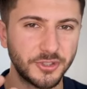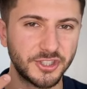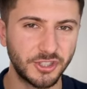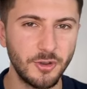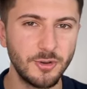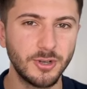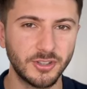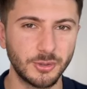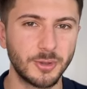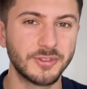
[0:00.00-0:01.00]
to show you the
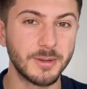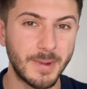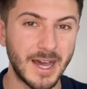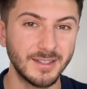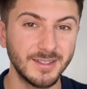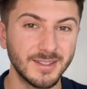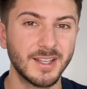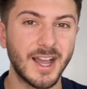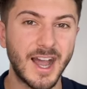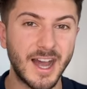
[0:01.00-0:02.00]
sort of demand
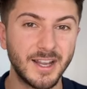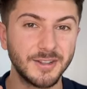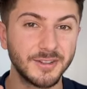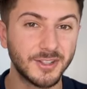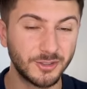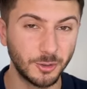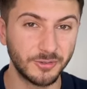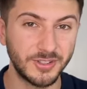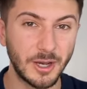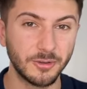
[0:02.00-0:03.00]
and the
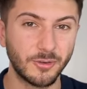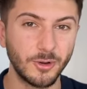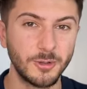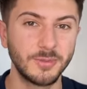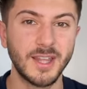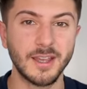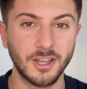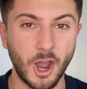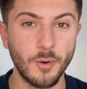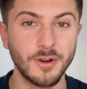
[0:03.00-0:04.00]
sort of sales volumes that
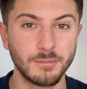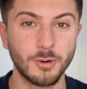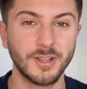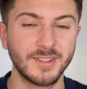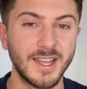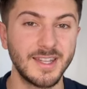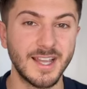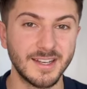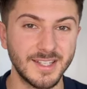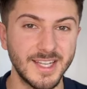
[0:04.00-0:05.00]
current products in
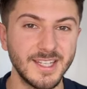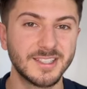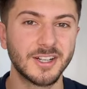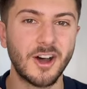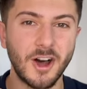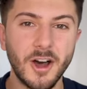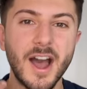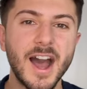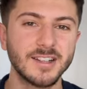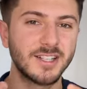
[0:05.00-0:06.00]
that niche are
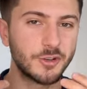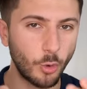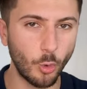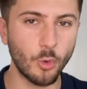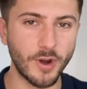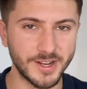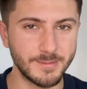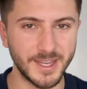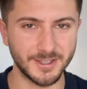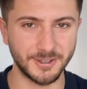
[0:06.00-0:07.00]
actually already
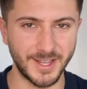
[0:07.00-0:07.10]
making on